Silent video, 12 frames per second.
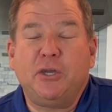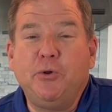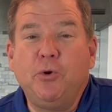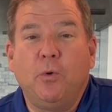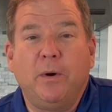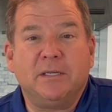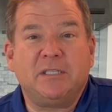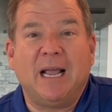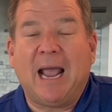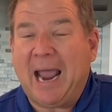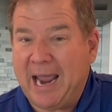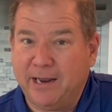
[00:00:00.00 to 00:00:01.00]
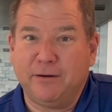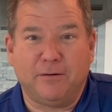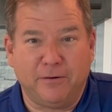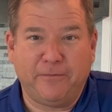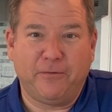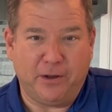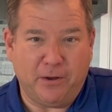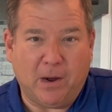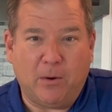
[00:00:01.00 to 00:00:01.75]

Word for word: QoS handled for you.